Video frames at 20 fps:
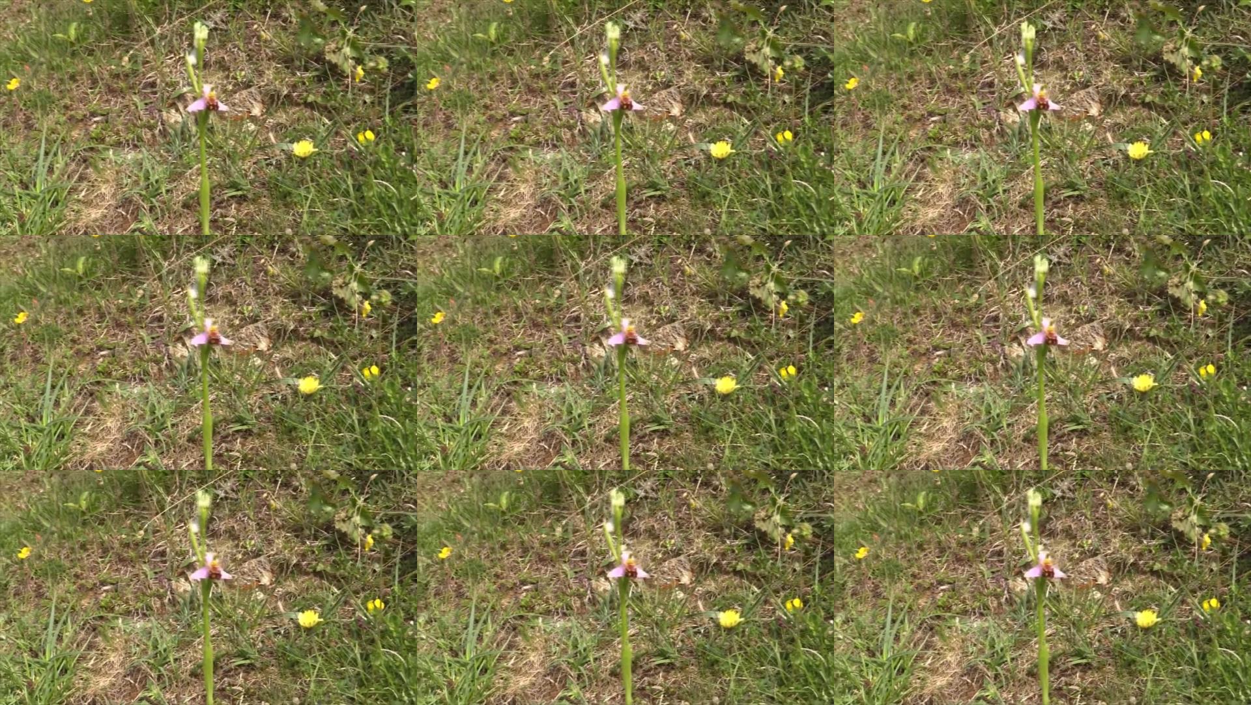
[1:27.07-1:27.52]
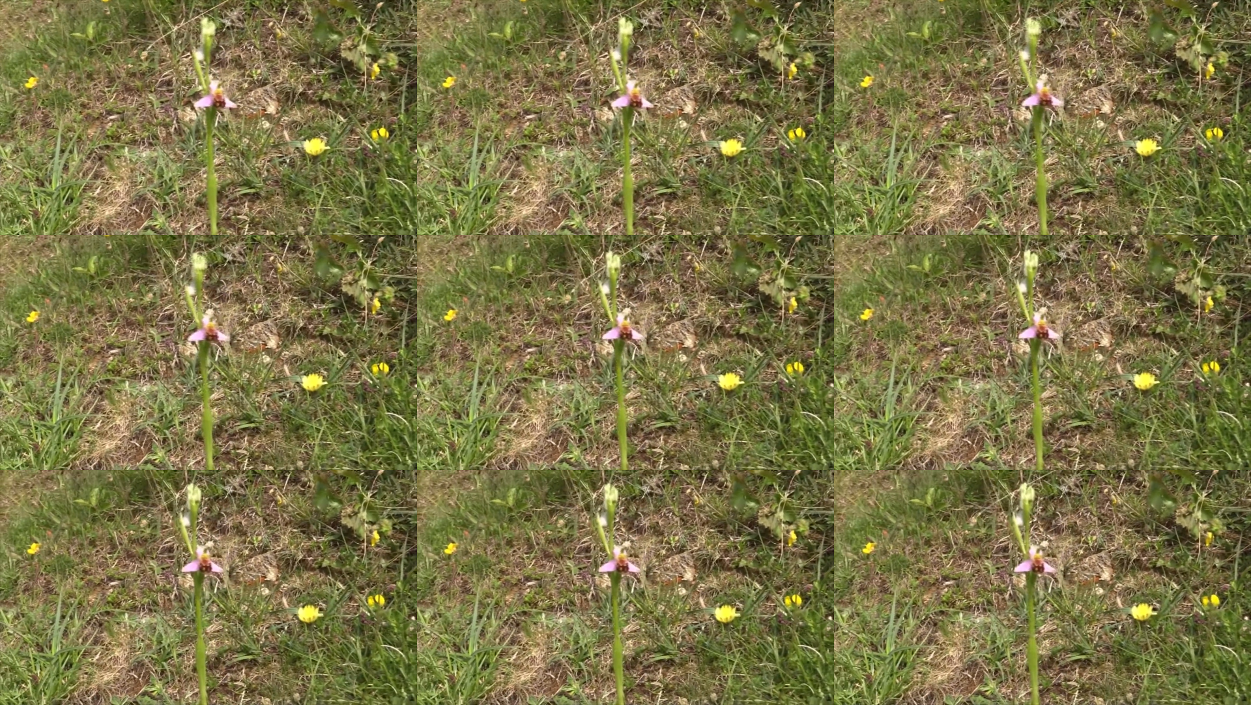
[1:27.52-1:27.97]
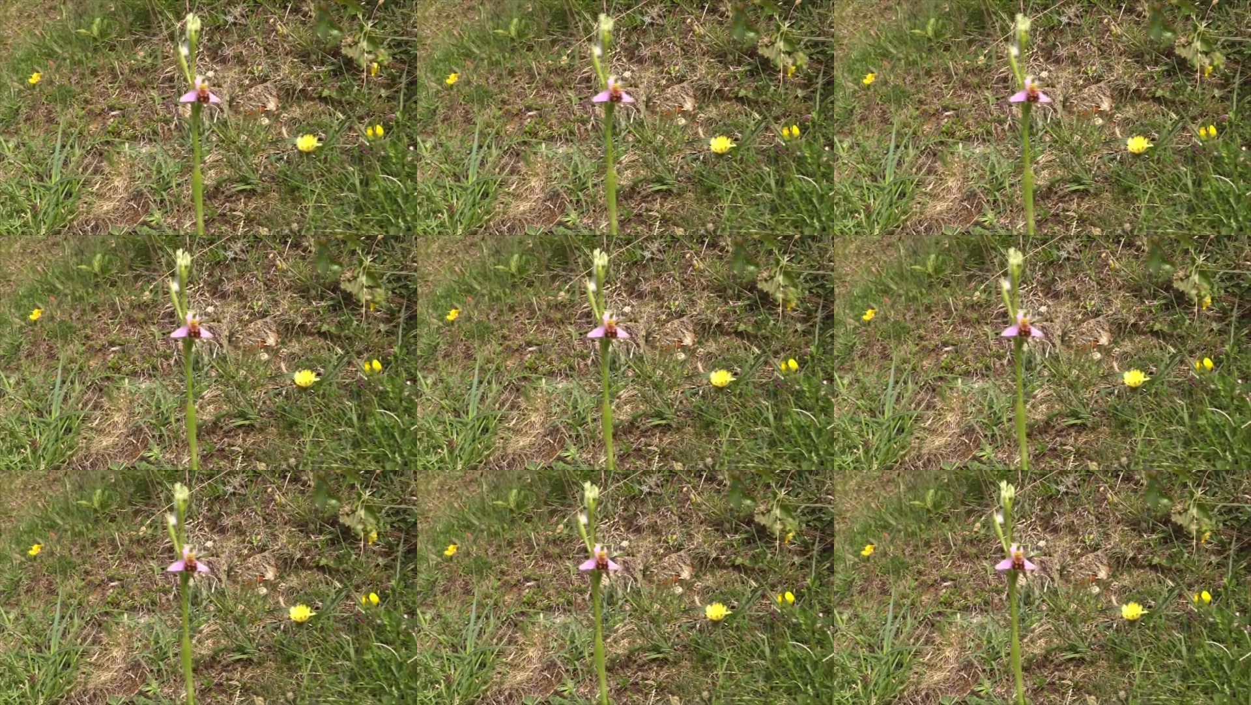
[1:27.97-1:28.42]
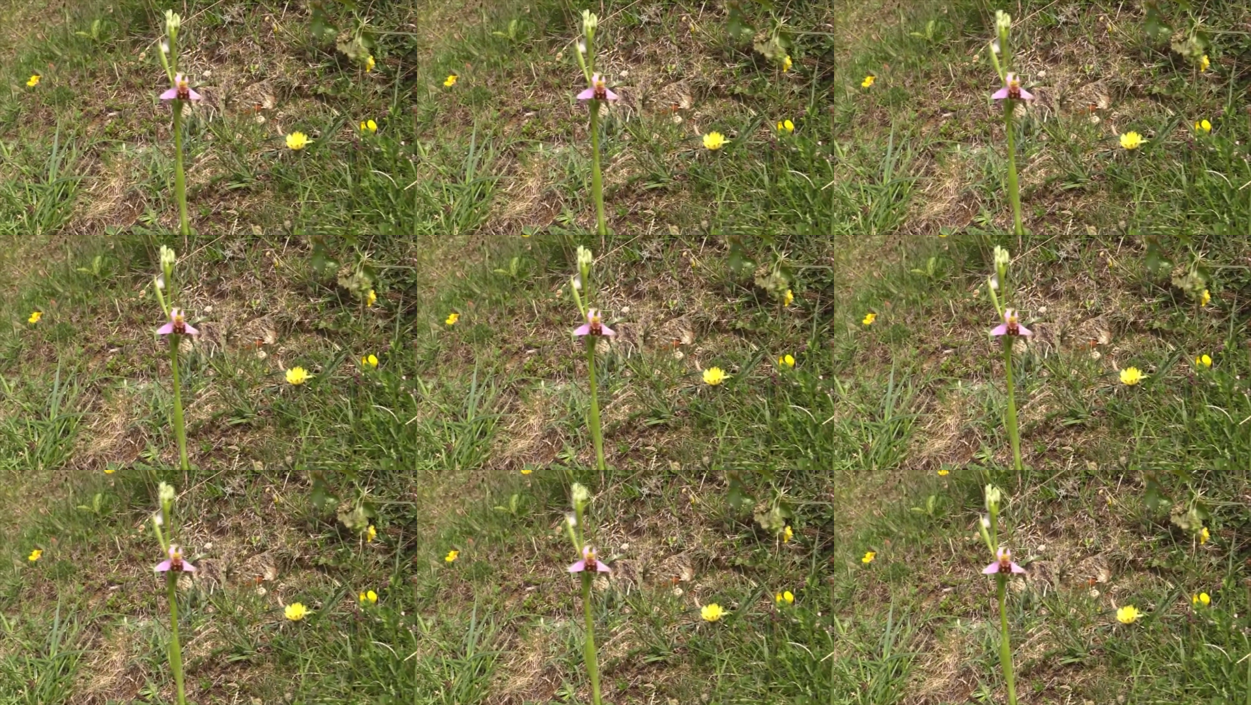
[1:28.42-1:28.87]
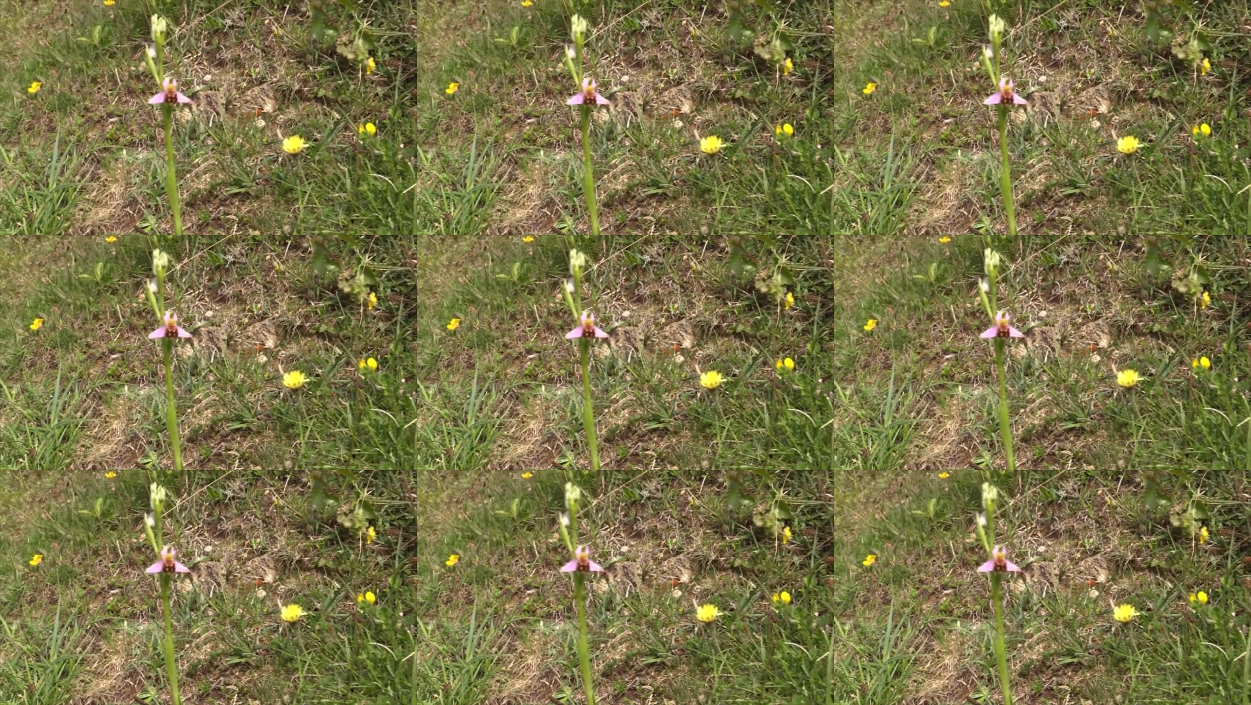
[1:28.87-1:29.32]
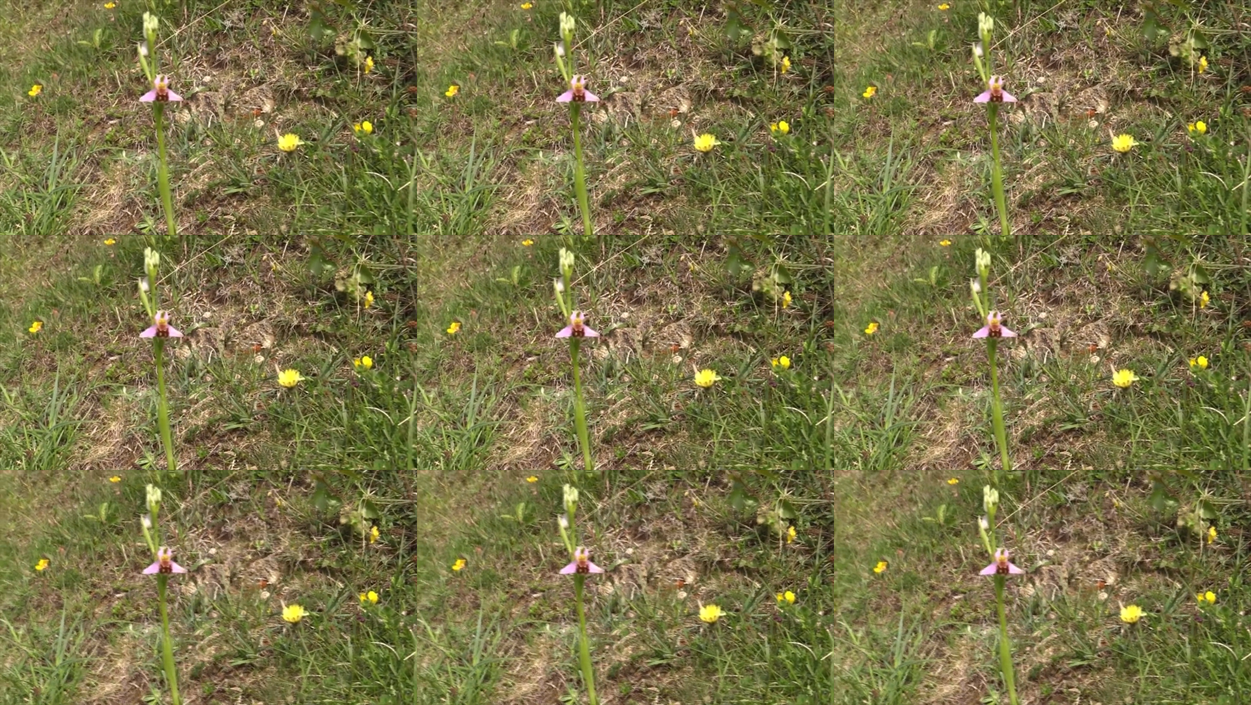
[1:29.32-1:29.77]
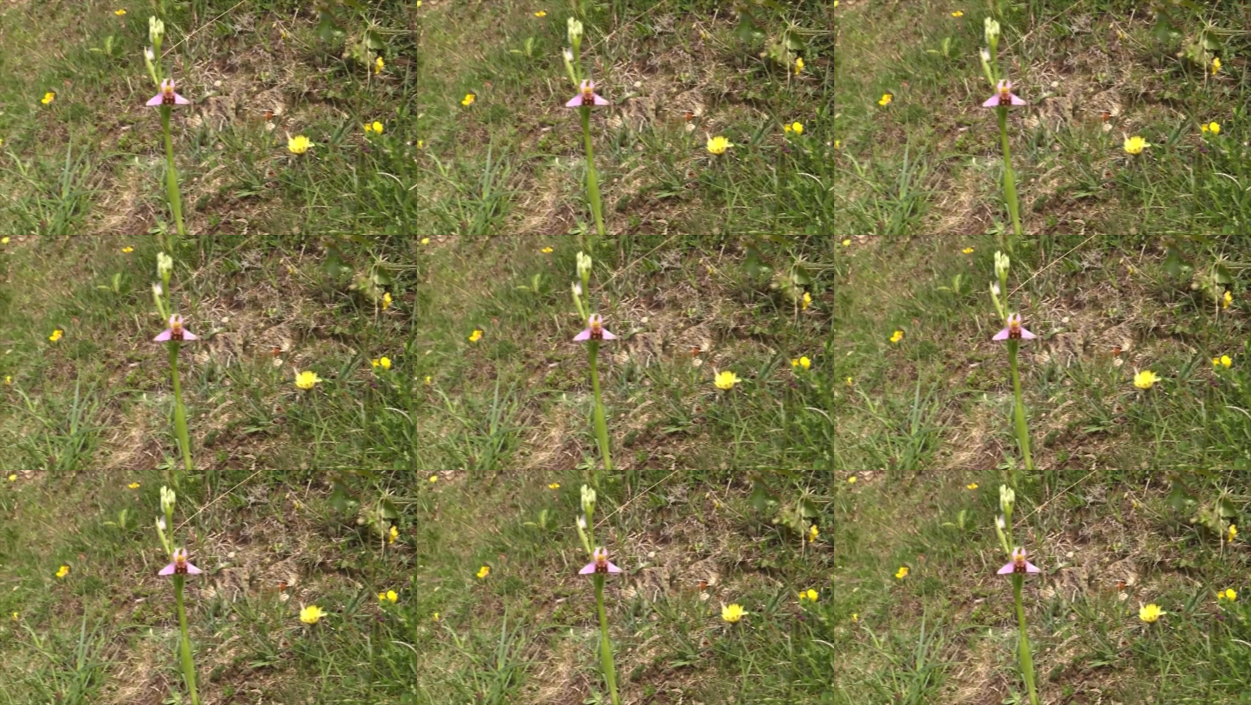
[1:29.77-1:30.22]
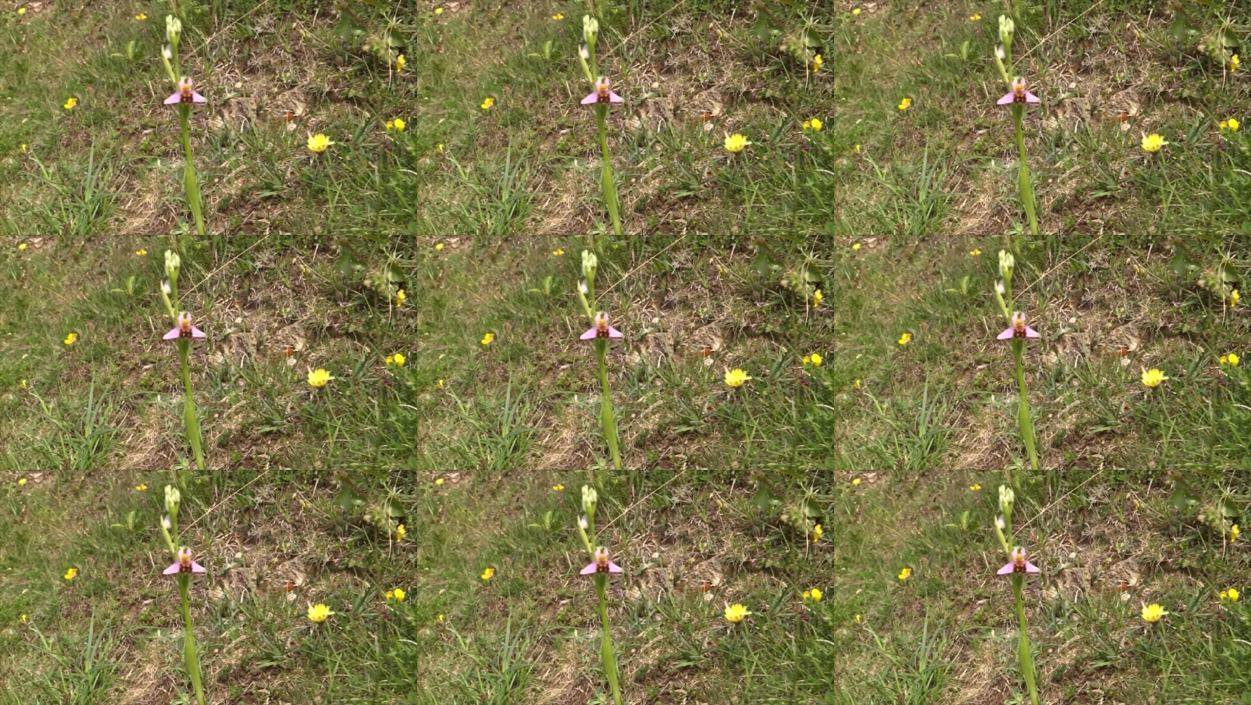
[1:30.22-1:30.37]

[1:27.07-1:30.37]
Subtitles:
[unreadable: no face in view]